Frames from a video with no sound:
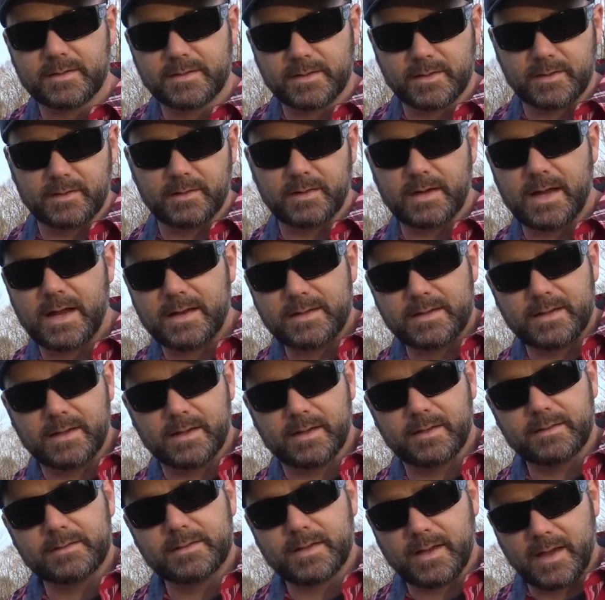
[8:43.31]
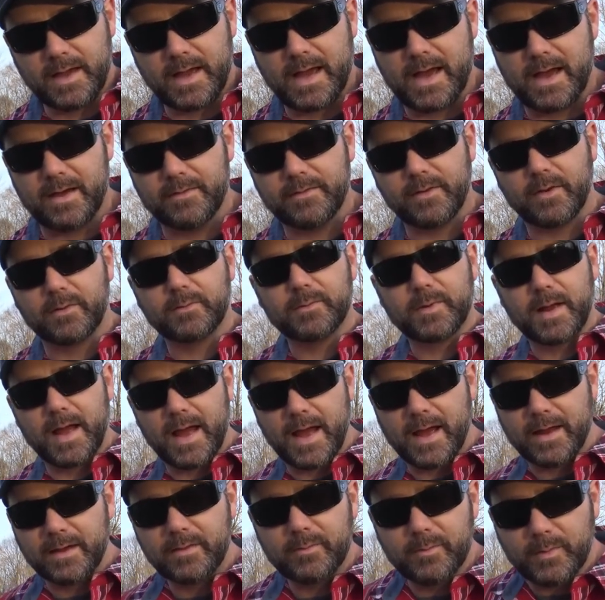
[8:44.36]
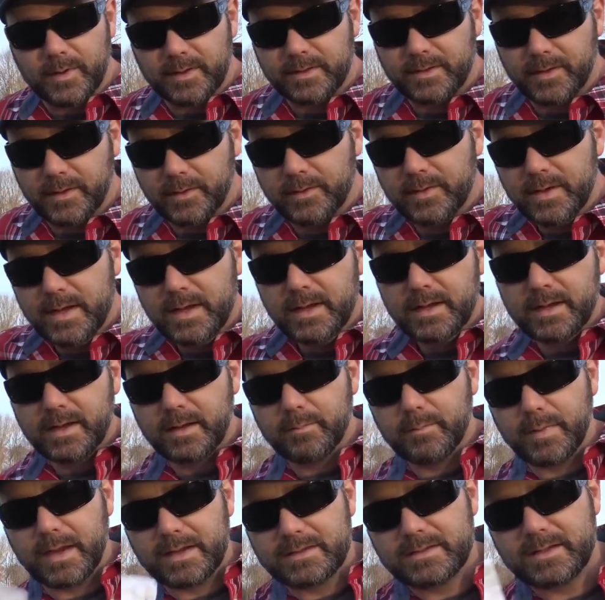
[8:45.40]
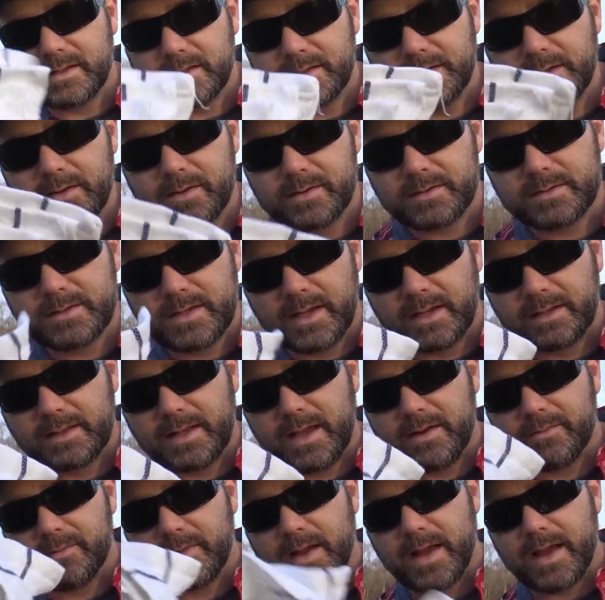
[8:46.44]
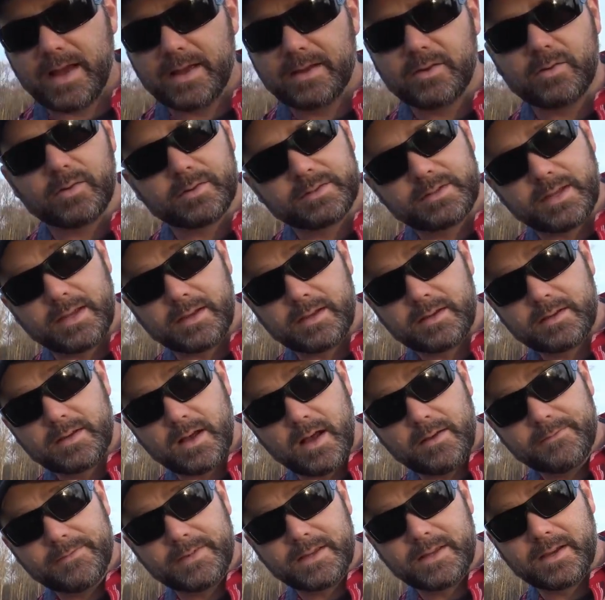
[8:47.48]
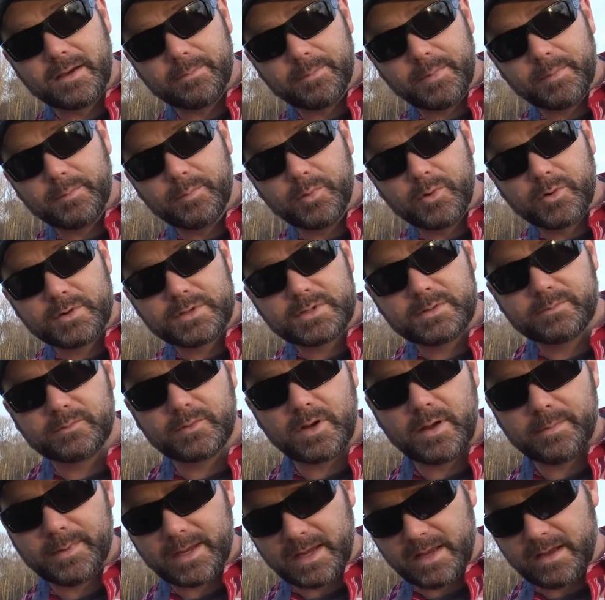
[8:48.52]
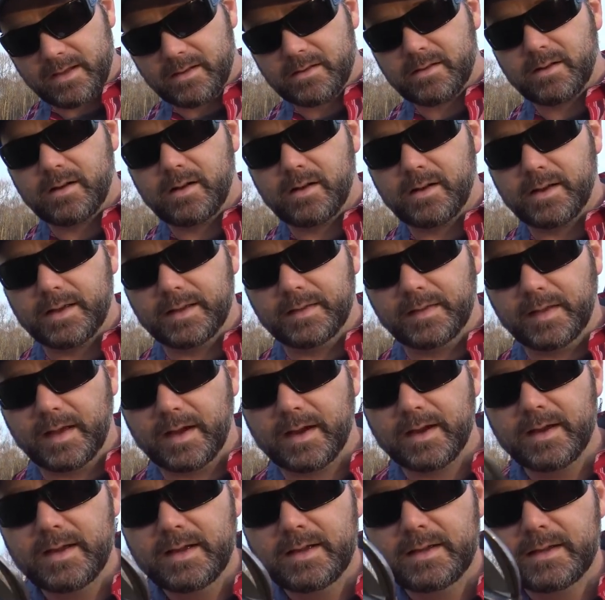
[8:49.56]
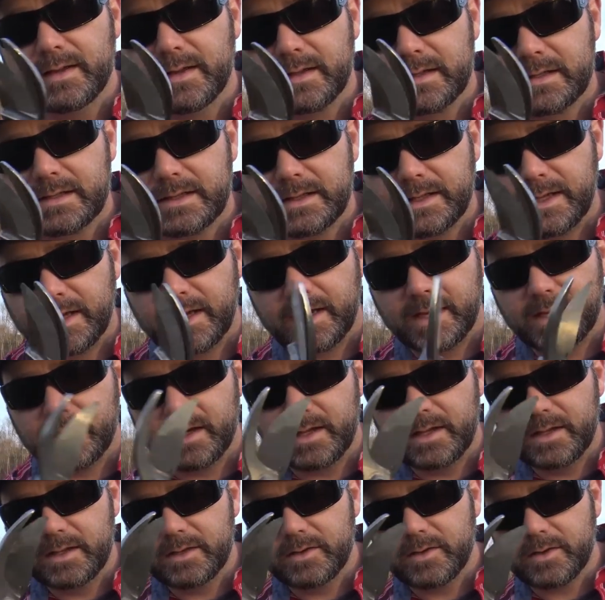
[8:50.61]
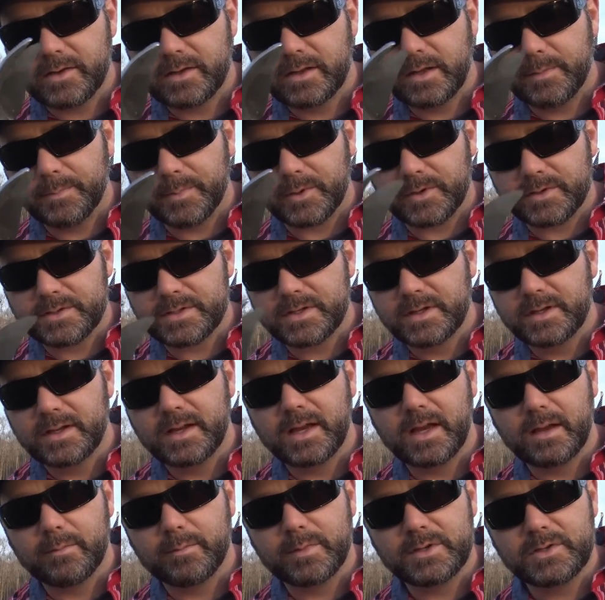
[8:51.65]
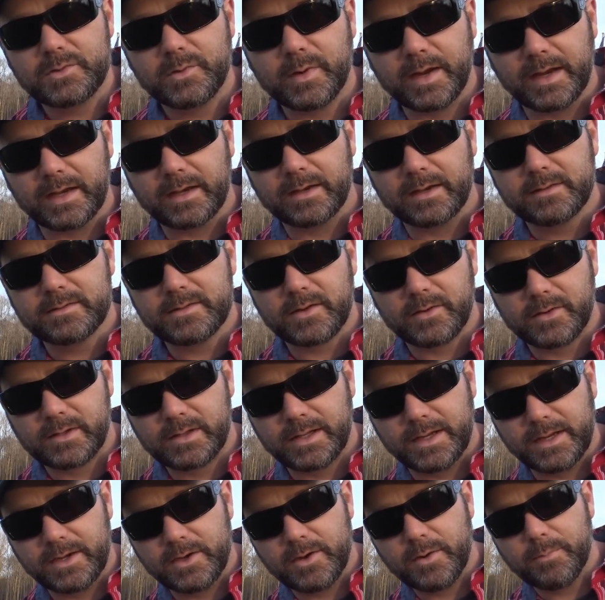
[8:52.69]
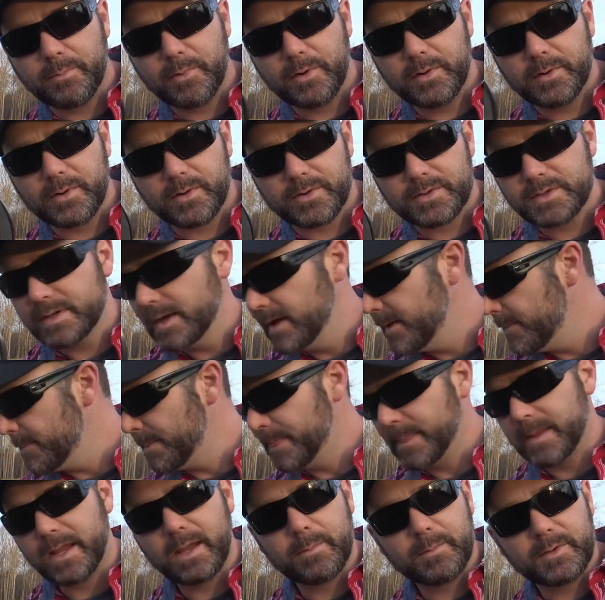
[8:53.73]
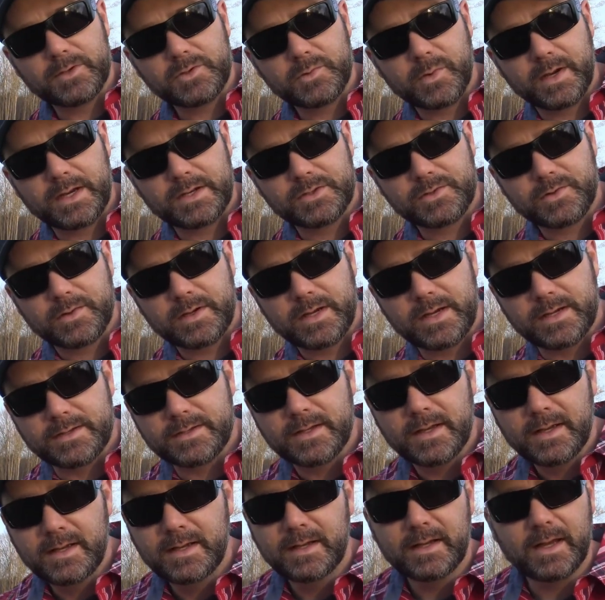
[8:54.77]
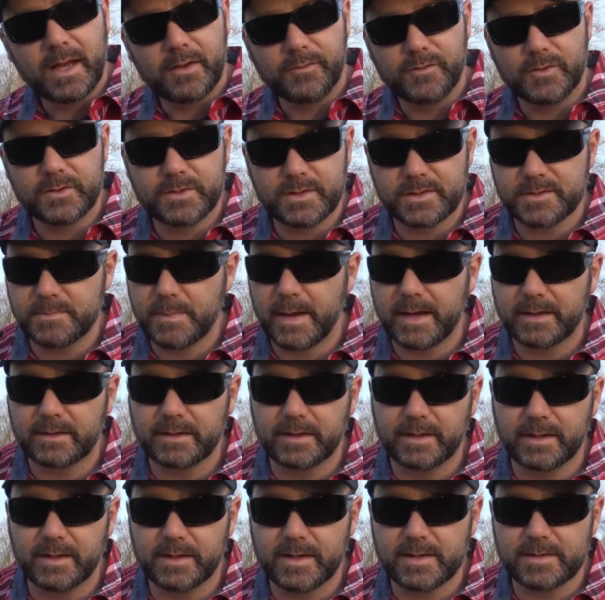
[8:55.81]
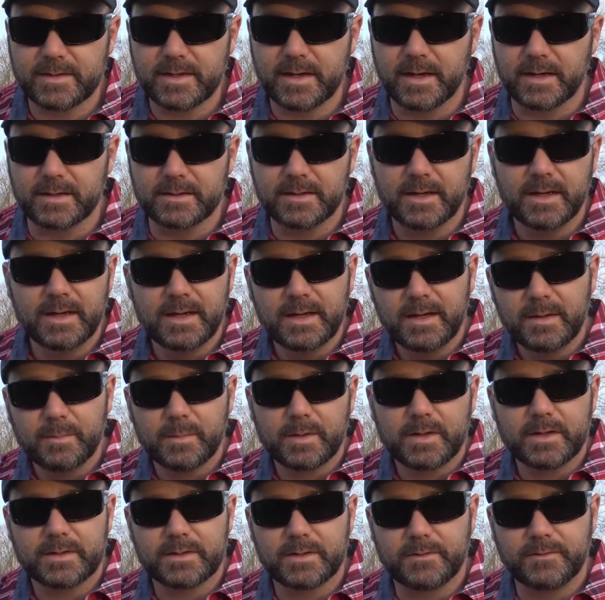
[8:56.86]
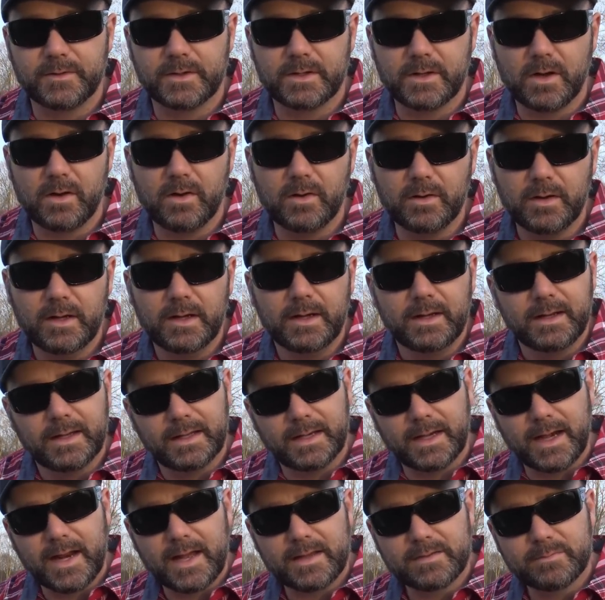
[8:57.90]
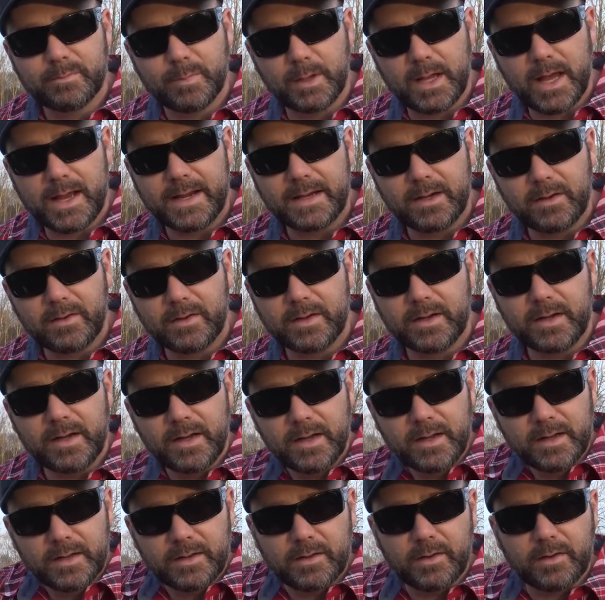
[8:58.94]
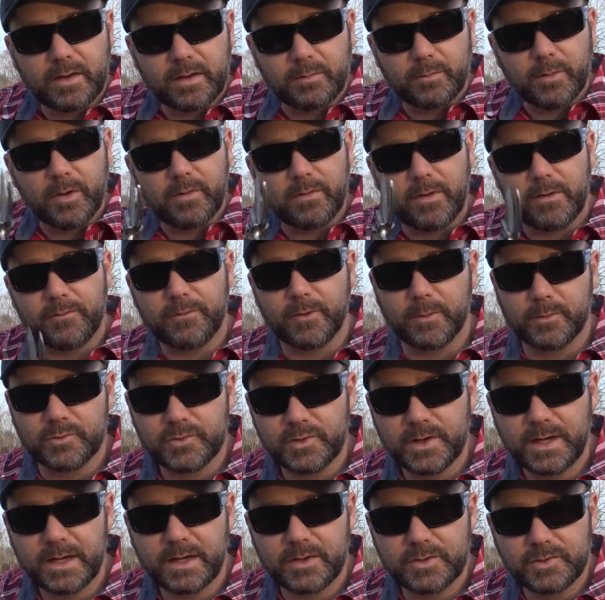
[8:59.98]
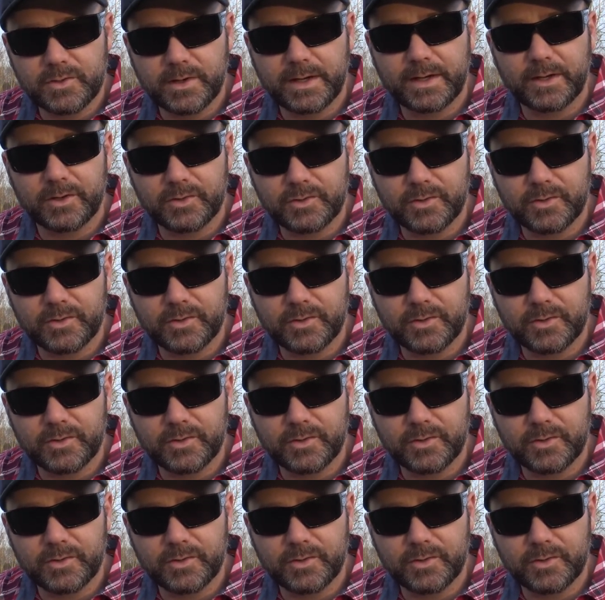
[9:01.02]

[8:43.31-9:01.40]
it's a good idea to have a rag with you. And basically you can take that rag or take a coffee cup and pour some rubbing alcohol in there and clean your clippers in between. So clean your pruners in between trees if you suspect any disease. Because if you don't, and it has blight on it, you can move it from tree to tree to